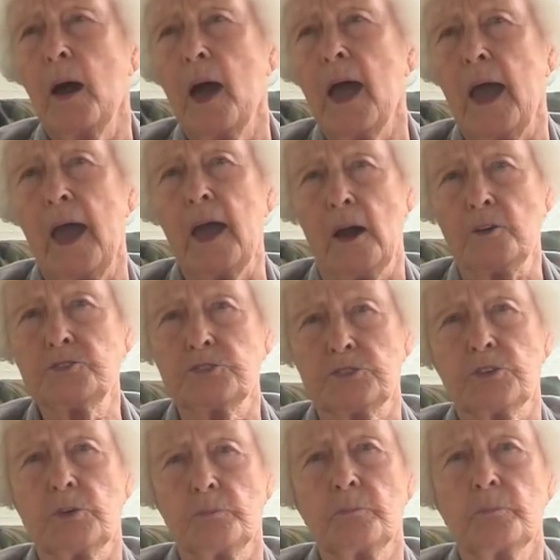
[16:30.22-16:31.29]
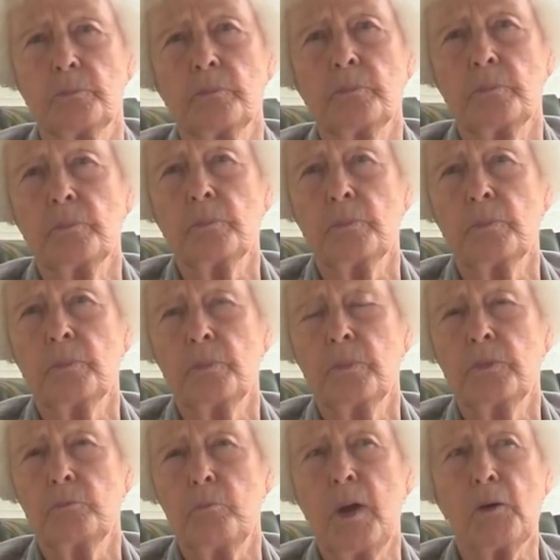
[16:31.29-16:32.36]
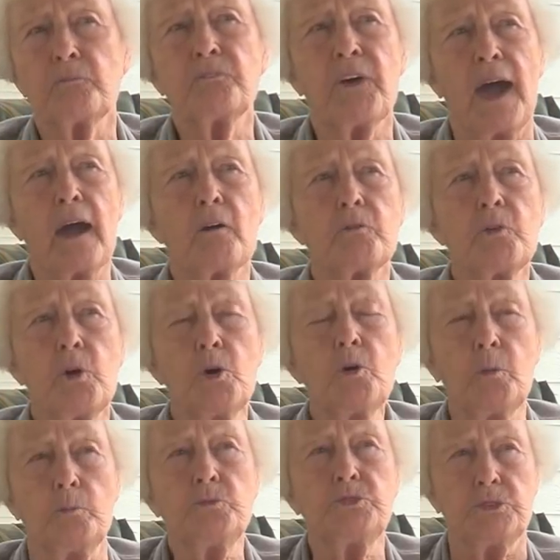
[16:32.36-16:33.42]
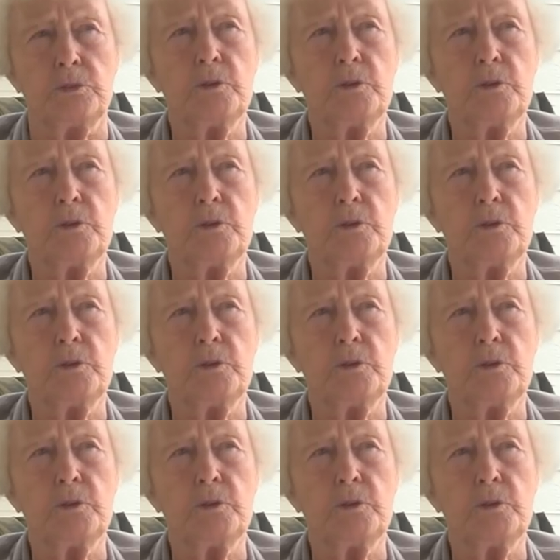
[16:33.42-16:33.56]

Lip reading: house. About 5 rooms,